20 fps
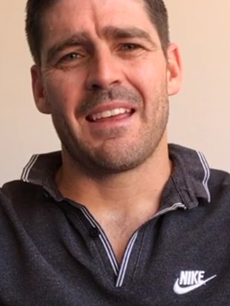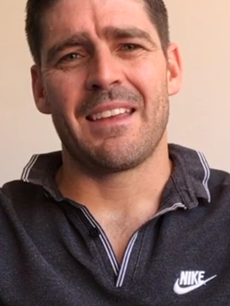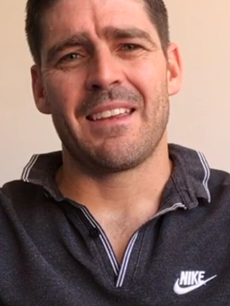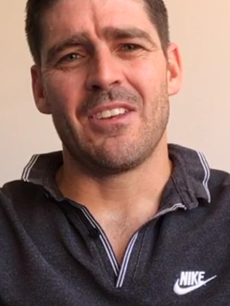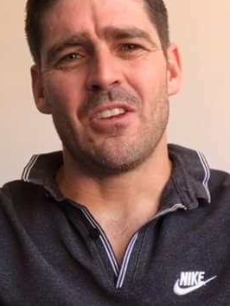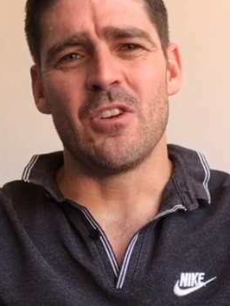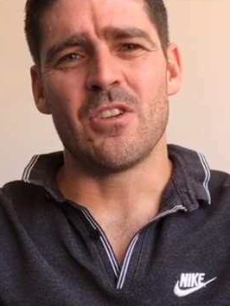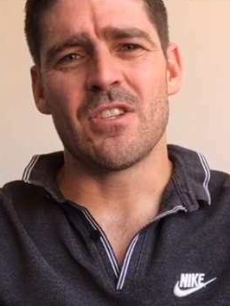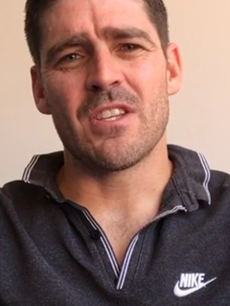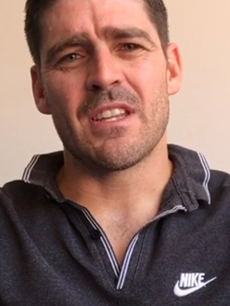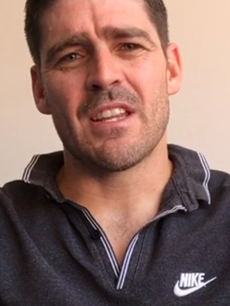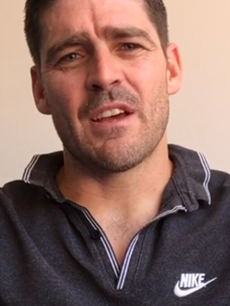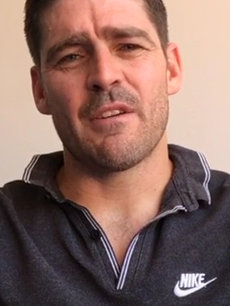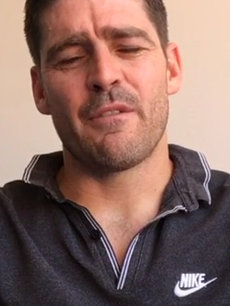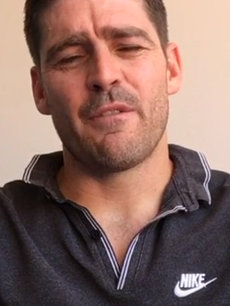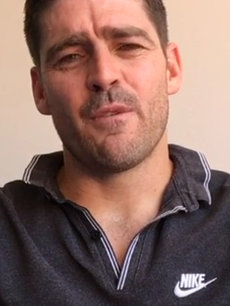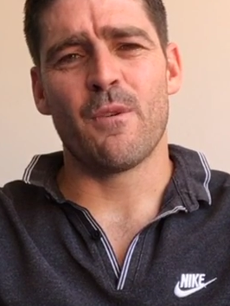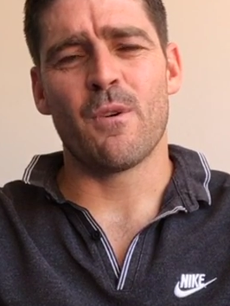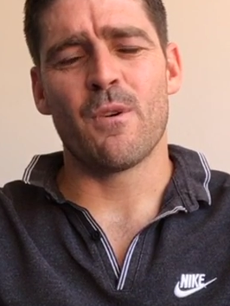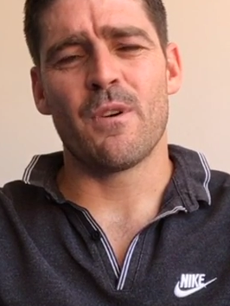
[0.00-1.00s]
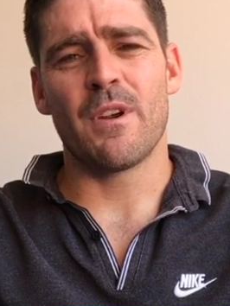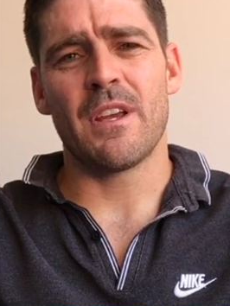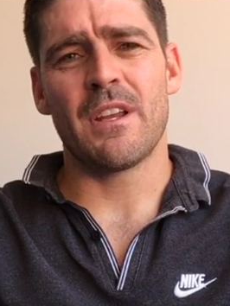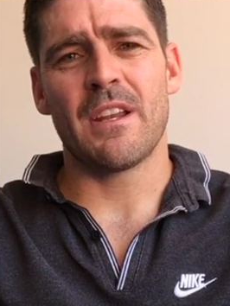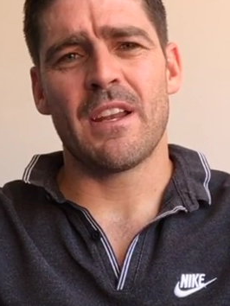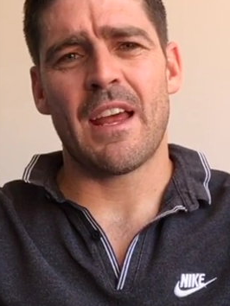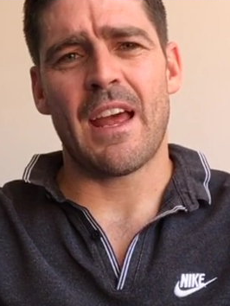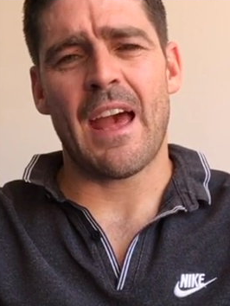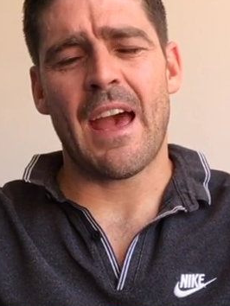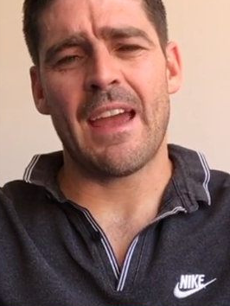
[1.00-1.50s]
Using that 4
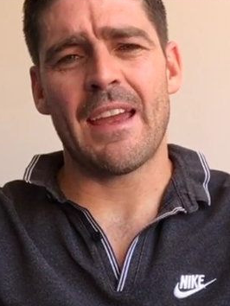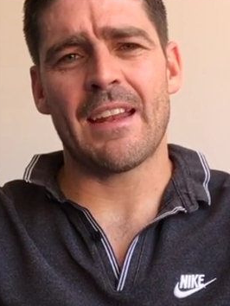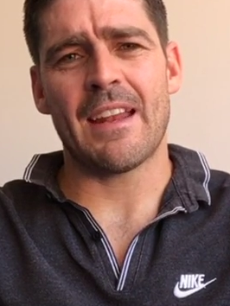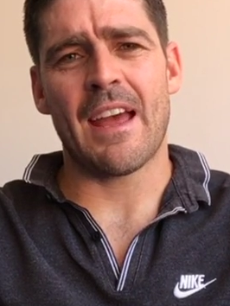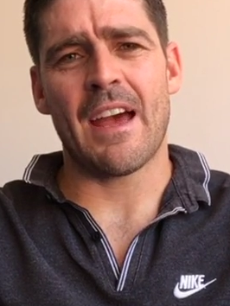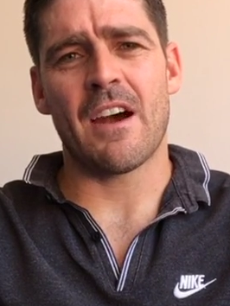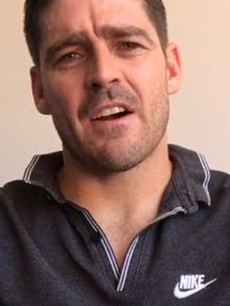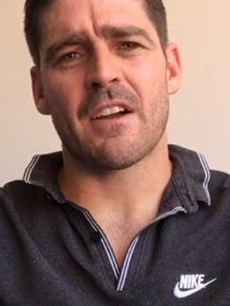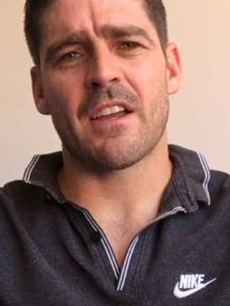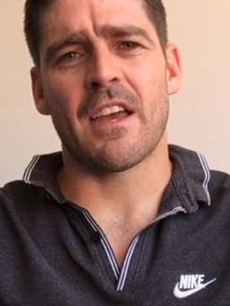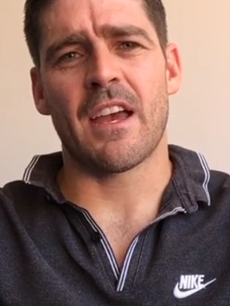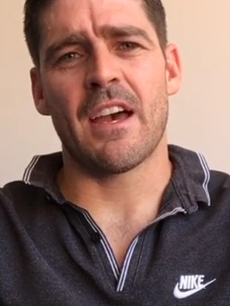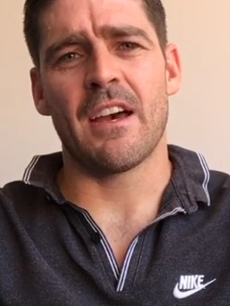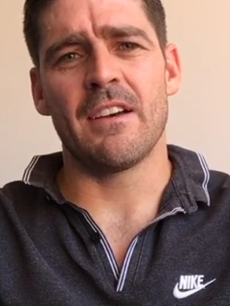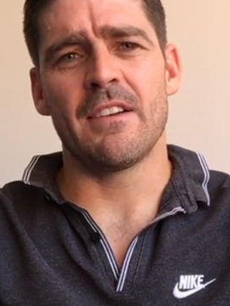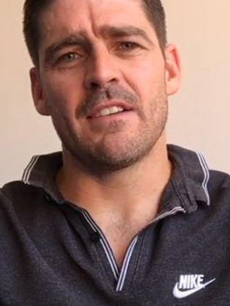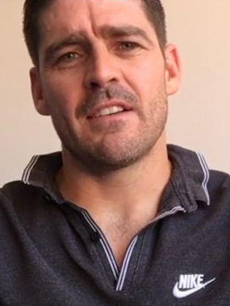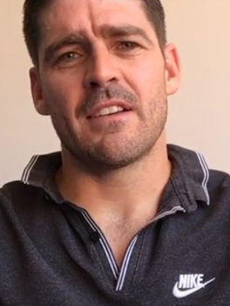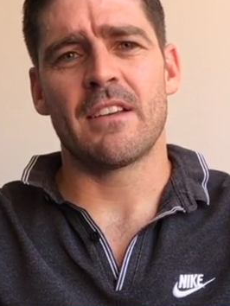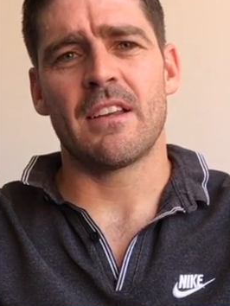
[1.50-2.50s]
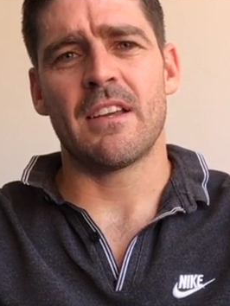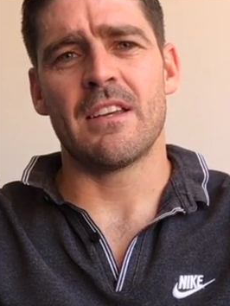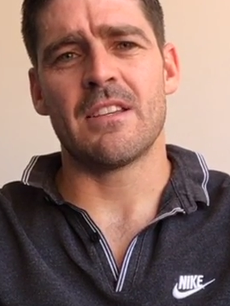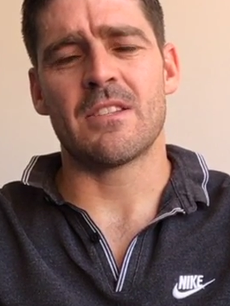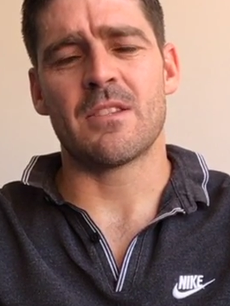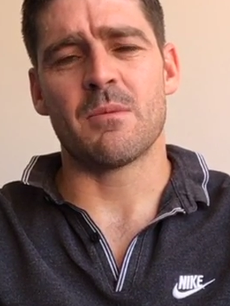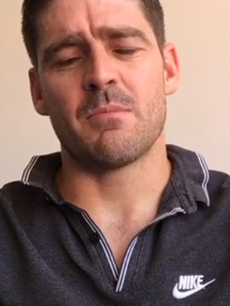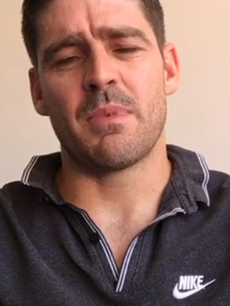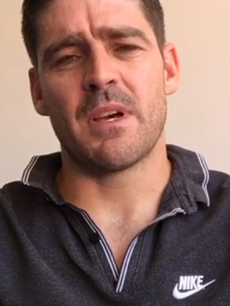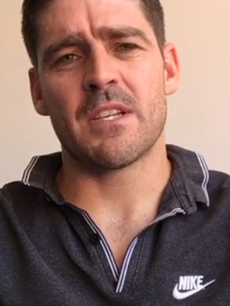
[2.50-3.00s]
in, 8 out count is
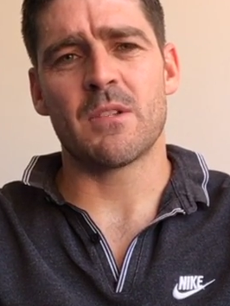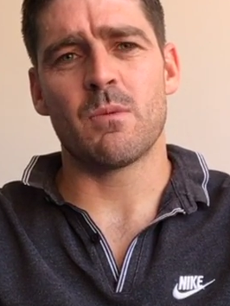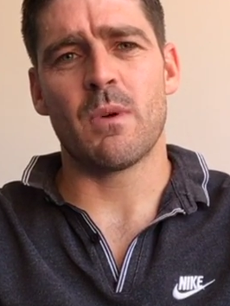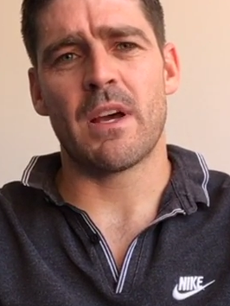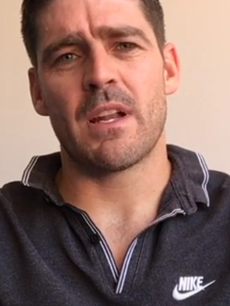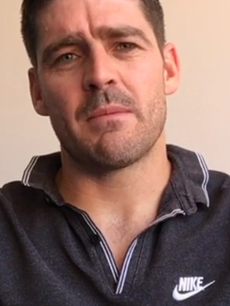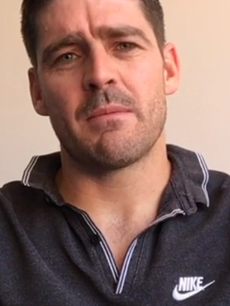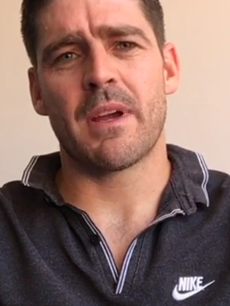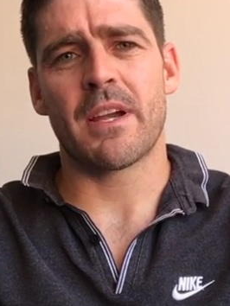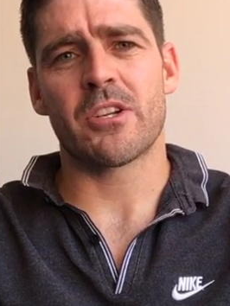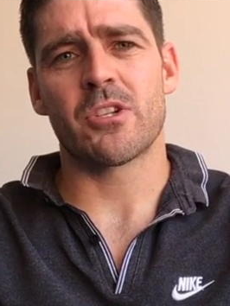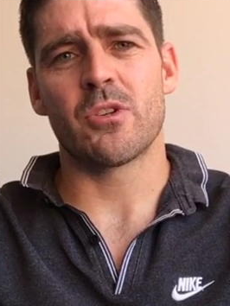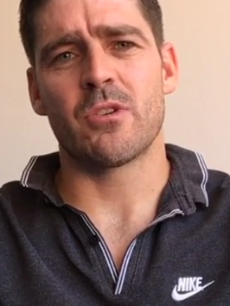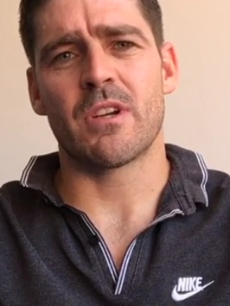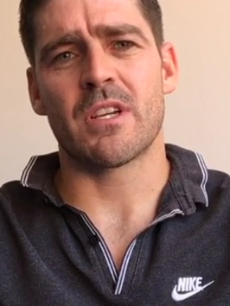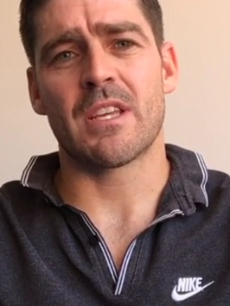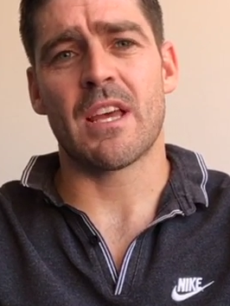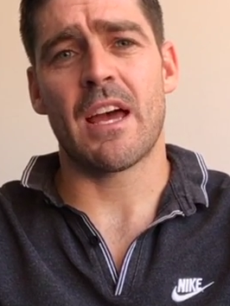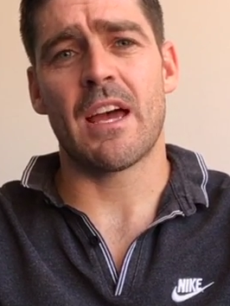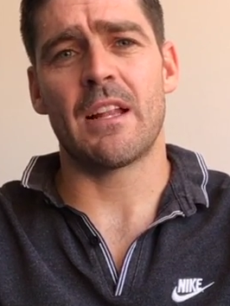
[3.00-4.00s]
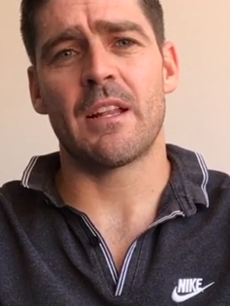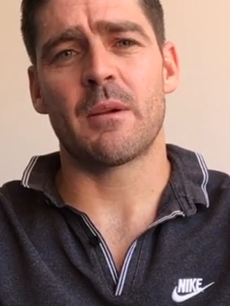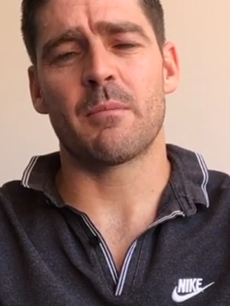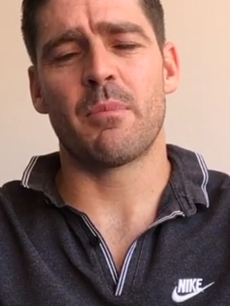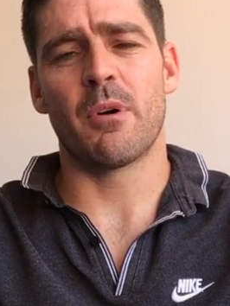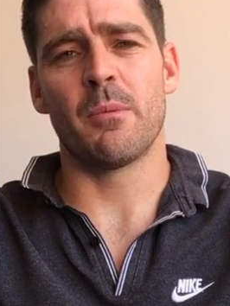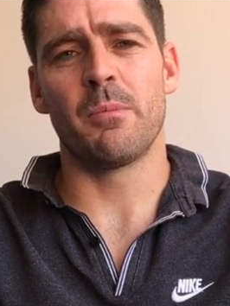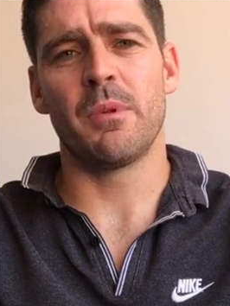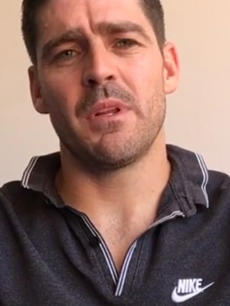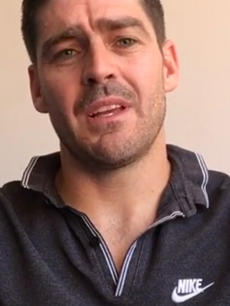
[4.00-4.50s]
the best way to make sure you're exhaling
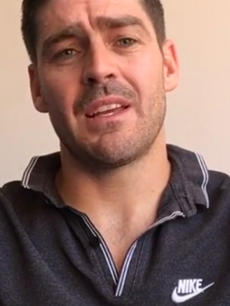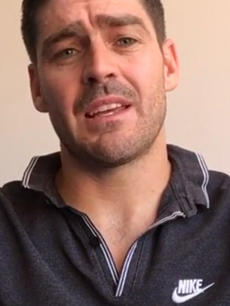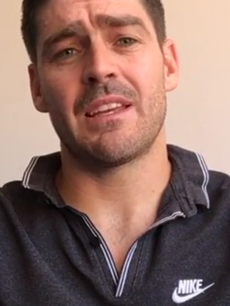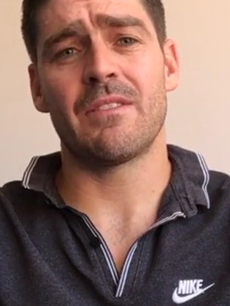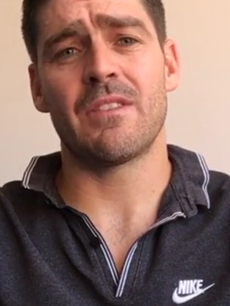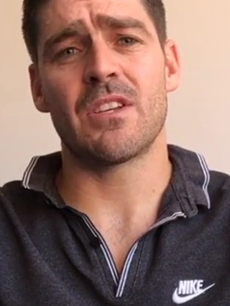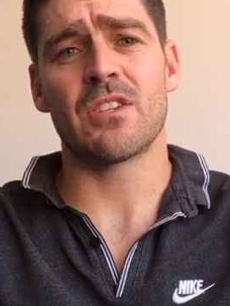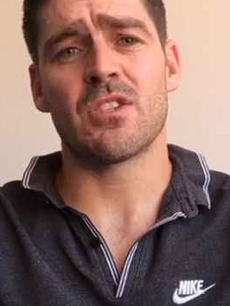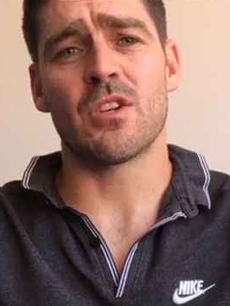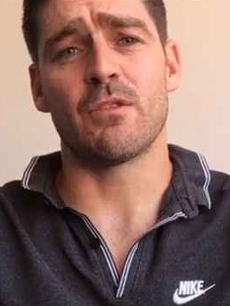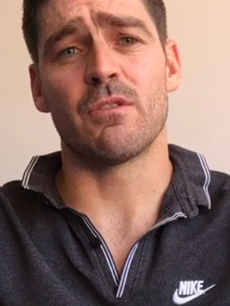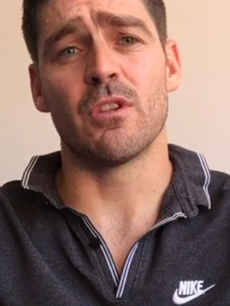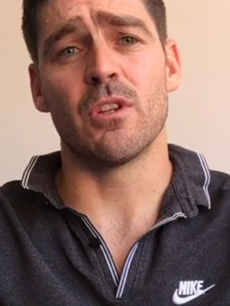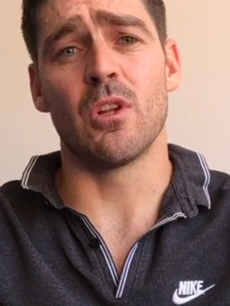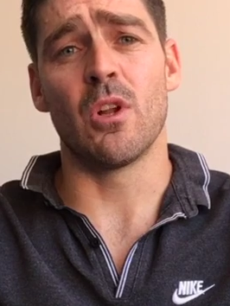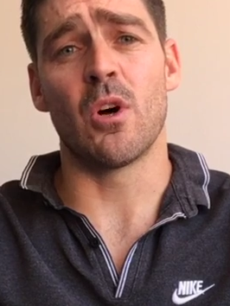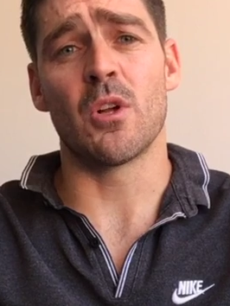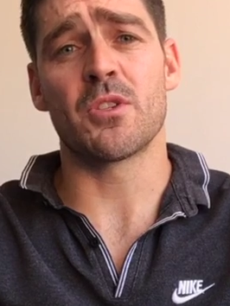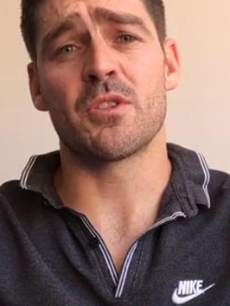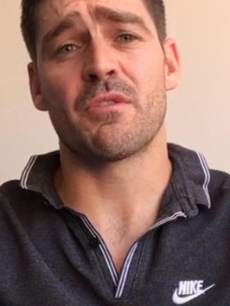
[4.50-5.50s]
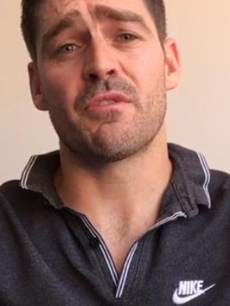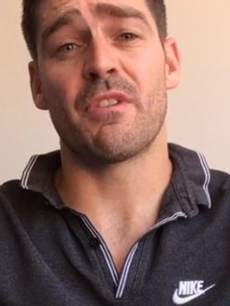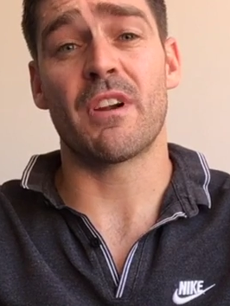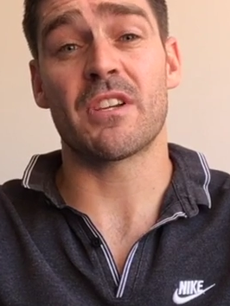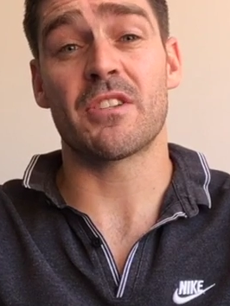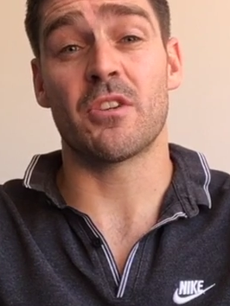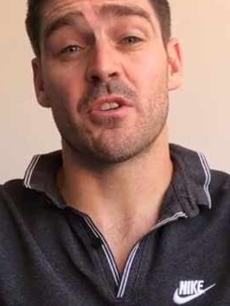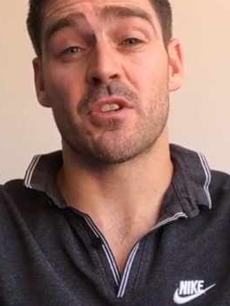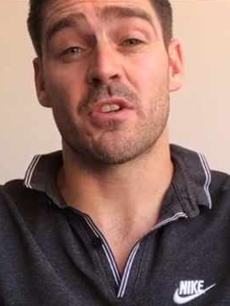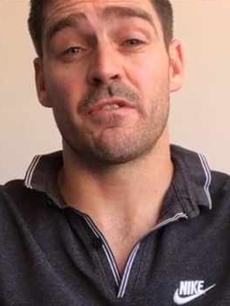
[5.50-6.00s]
properly and giving yourself lots of fresh